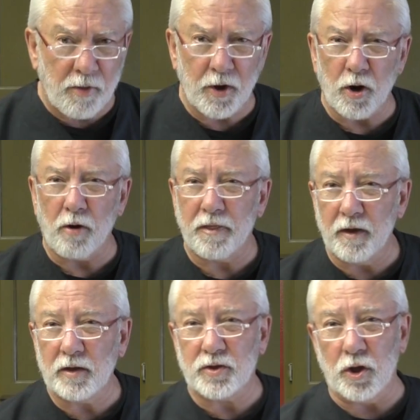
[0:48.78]
There are
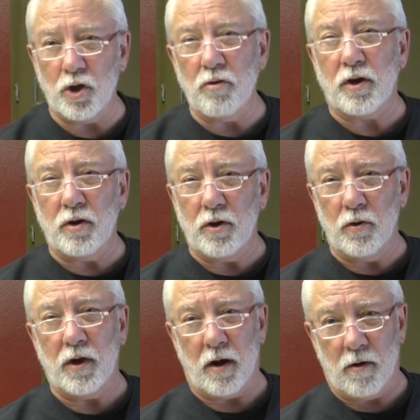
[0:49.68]
things that you can
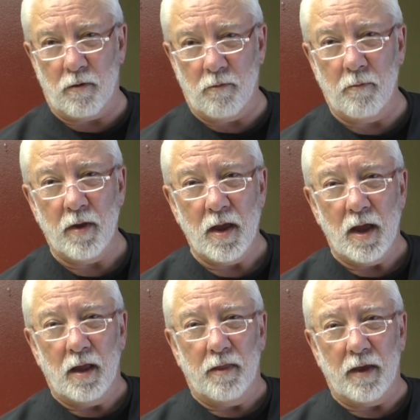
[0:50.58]
do at home
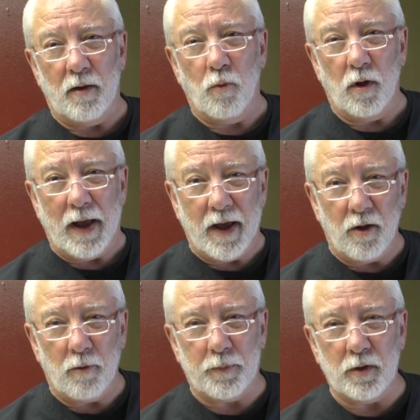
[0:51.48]
that will
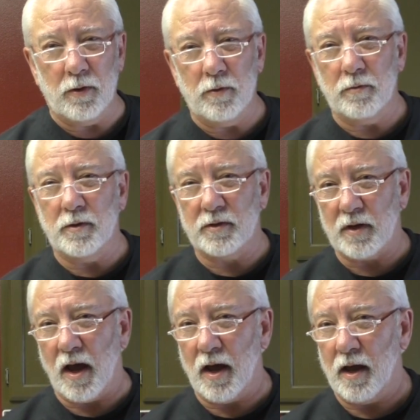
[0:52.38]
help you
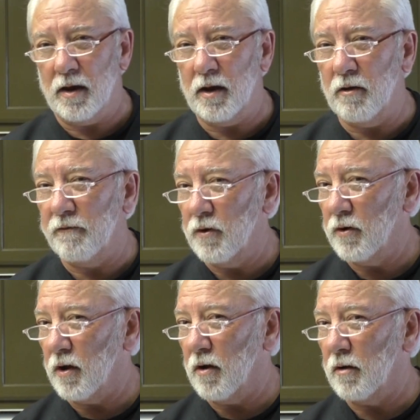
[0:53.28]
decide if your
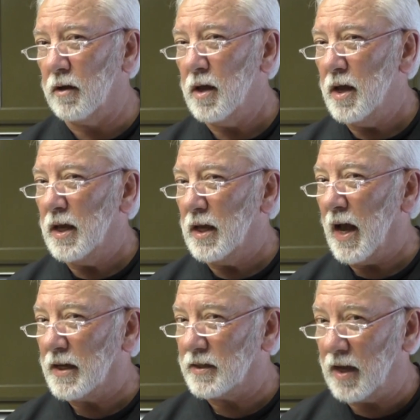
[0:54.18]
dog
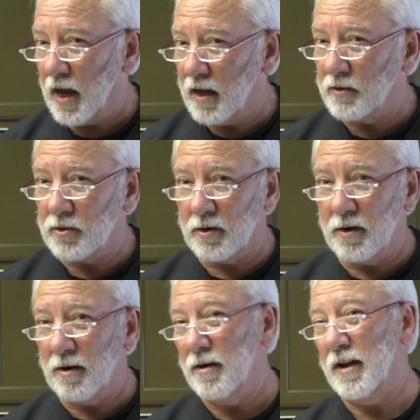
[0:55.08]
has
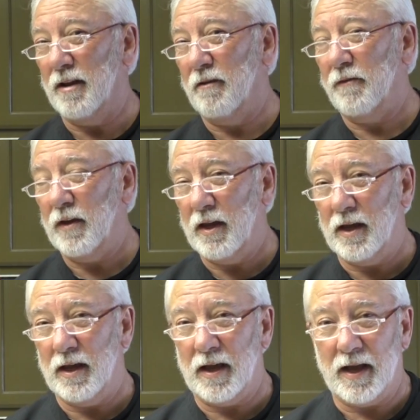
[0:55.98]
cancer, if
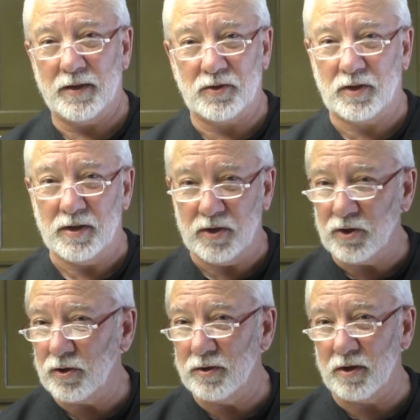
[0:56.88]
he has
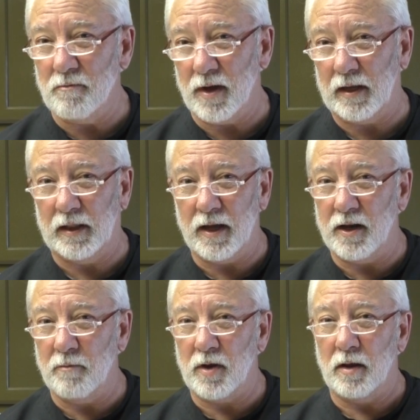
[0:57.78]
conditions that may lead
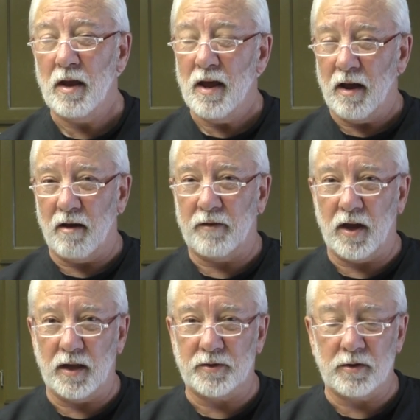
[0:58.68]
him to have
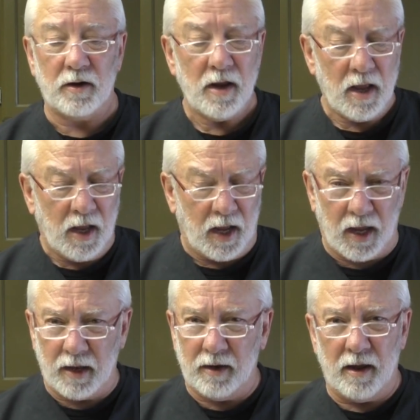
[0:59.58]
cancer,
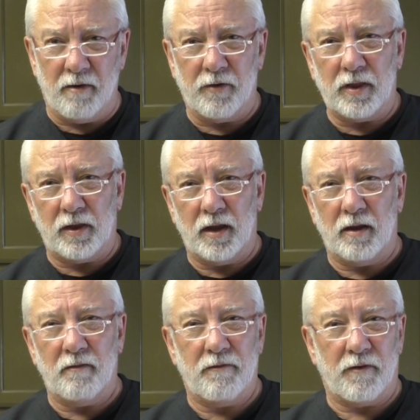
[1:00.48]
and
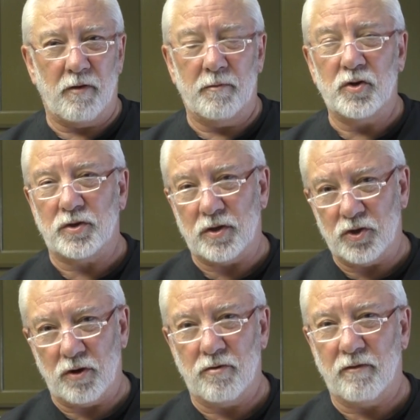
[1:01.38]
everything from just a
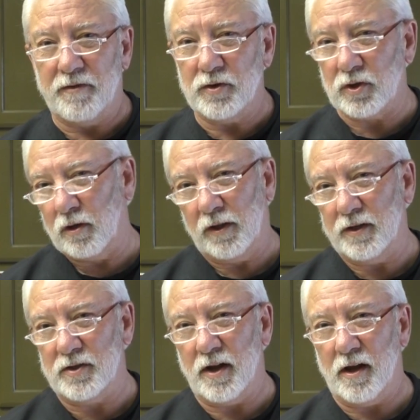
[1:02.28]
general physical
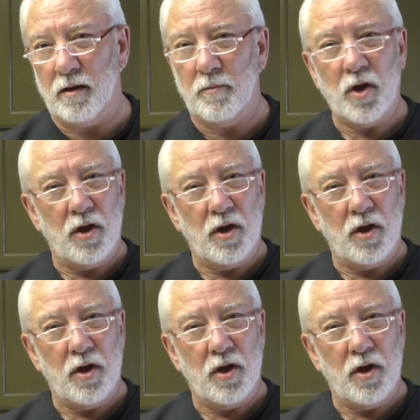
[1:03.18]
exam